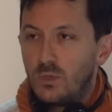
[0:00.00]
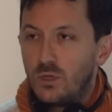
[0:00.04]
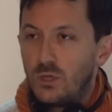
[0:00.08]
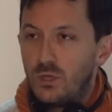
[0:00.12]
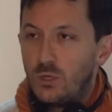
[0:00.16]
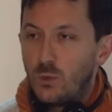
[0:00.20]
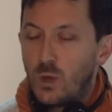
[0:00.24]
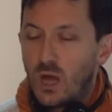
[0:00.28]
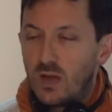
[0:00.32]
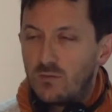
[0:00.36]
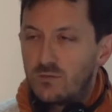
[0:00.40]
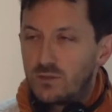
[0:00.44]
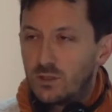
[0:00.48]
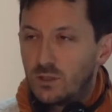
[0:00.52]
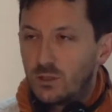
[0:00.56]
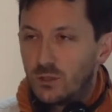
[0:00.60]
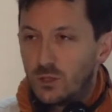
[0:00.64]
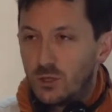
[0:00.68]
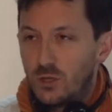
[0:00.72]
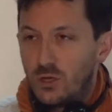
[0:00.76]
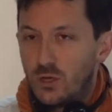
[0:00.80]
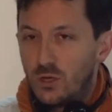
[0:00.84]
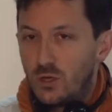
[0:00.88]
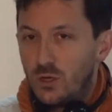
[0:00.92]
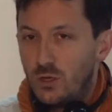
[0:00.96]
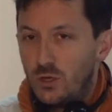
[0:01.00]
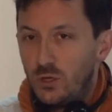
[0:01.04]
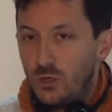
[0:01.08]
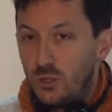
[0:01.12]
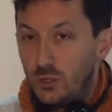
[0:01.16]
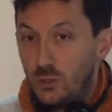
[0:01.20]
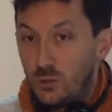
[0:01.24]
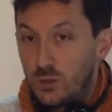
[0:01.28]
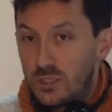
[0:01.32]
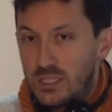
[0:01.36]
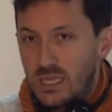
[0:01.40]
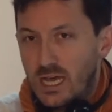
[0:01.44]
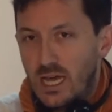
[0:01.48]
you have to learn
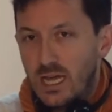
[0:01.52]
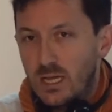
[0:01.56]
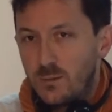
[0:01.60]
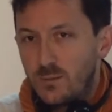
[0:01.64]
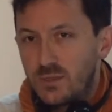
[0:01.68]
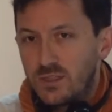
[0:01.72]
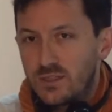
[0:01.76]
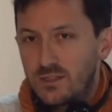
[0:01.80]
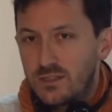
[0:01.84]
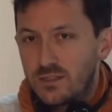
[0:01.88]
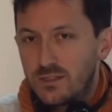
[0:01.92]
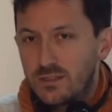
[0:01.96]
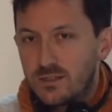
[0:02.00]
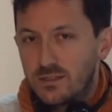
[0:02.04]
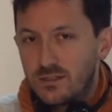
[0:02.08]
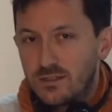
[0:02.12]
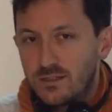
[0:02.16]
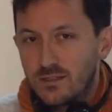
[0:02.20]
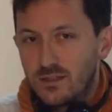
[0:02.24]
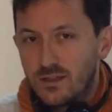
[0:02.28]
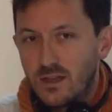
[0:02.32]
new types